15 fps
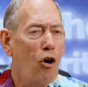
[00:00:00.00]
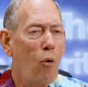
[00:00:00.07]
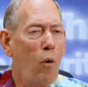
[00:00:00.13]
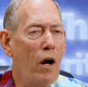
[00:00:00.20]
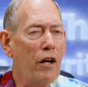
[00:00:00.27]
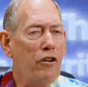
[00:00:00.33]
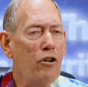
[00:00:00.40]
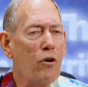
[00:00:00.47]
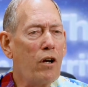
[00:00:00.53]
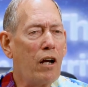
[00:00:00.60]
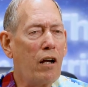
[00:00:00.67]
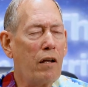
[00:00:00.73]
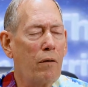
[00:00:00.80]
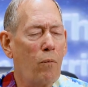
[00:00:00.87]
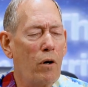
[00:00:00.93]
when you
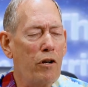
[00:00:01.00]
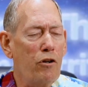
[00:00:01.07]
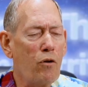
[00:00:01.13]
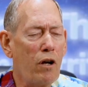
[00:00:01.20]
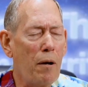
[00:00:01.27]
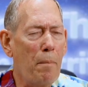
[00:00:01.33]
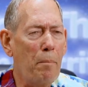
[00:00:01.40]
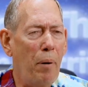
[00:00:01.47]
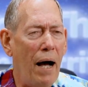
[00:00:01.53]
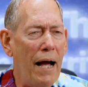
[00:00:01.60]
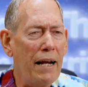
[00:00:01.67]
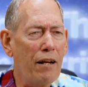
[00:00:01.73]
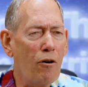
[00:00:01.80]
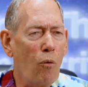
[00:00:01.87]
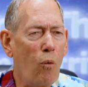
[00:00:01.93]

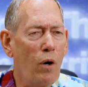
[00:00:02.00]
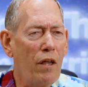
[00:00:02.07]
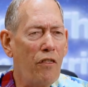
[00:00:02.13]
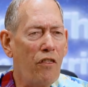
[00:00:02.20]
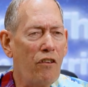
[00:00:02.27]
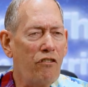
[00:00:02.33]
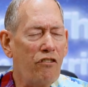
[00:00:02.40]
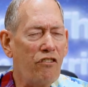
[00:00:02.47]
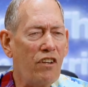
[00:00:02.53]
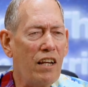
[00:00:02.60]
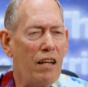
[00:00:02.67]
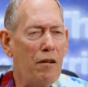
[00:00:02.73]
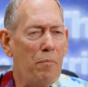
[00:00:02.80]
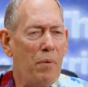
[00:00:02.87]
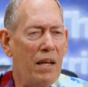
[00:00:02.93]
combine it with the
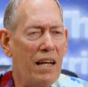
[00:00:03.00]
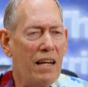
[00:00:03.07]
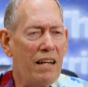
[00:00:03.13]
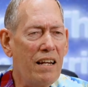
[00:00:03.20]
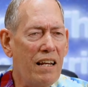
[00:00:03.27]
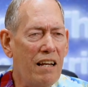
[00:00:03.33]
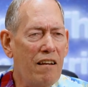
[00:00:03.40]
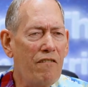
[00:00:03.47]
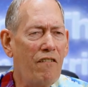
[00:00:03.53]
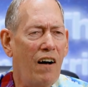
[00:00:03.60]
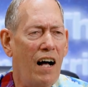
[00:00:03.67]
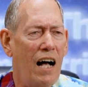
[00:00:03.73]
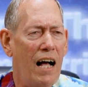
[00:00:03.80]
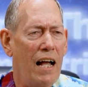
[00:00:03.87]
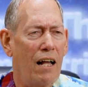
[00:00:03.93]
CBD
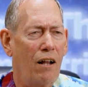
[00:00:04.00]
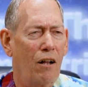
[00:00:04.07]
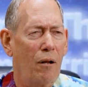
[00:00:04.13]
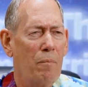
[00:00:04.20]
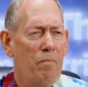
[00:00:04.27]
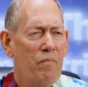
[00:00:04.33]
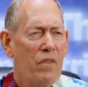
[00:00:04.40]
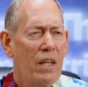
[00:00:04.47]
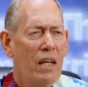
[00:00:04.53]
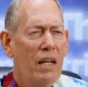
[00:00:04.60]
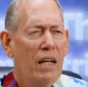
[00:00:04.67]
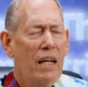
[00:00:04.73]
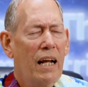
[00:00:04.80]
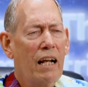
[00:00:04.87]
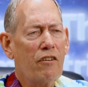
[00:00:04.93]
vial.
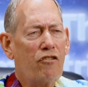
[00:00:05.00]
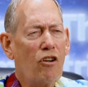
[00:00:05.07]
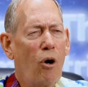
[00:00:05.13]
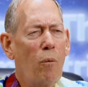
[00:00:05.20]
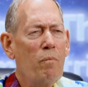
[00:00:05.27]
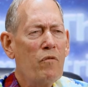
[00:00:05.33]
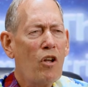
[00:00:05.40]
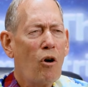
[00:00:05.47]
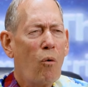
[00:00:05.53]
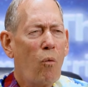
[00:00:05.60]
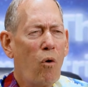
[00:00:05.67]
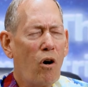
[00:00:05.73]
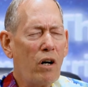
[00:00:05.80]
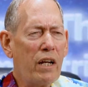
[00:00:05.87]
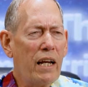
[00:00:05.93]
And so
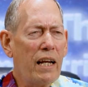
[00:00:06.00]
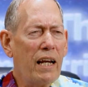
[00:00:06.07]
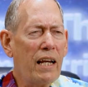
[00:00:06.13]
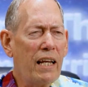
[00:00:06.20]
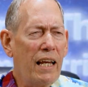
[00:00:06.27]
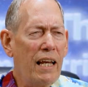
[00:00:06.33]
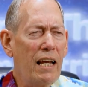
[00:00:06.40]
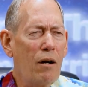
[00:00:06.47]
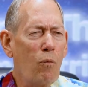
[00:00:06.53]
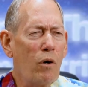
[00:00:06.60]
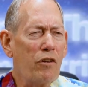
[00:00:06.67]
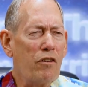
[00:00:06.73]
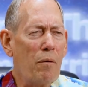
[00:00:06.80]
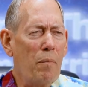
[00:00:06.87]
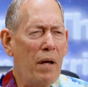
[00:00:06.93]
working again
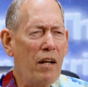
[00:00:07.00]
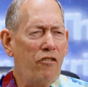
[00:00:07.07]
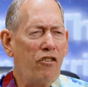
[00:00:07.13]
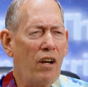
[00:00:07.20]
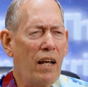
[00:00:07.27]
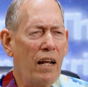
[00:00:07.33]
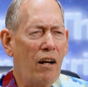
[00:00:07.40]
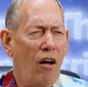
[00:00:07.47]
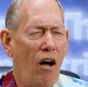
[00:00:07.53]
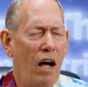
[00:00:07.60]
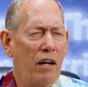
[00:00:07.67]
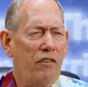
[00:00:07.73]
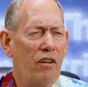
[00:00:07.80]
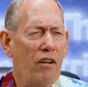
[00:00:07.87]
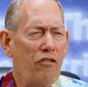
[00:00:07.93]
with dementia and
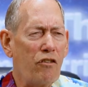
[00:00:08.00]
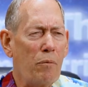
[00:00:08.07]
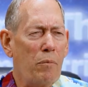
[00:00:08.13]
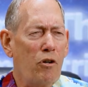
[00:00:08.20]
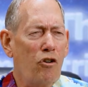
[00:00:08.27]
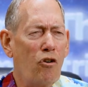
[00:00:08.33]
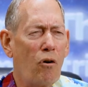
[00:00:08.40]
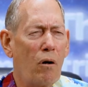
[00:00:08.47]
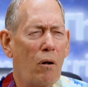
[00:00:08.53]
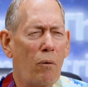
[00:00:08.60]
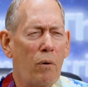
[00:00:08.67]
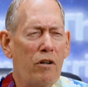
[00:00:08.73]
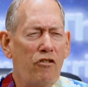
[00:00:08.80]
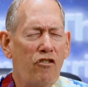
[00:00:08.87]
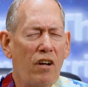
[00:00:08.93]
autism, neural
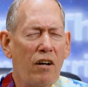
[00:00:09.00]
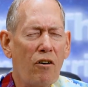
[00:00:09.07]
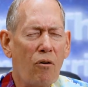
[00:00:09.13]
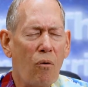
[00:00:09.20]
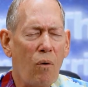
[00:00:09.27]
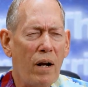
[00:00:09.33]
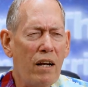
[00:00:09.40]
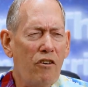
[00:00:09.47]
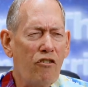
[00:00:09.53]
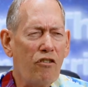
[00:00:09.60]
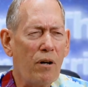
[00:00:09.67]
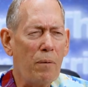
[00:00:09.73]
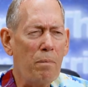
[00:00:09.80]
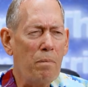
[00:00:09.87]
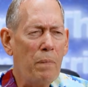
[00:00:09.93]

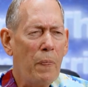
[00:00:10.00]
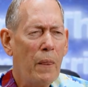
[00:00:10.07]
regeneration,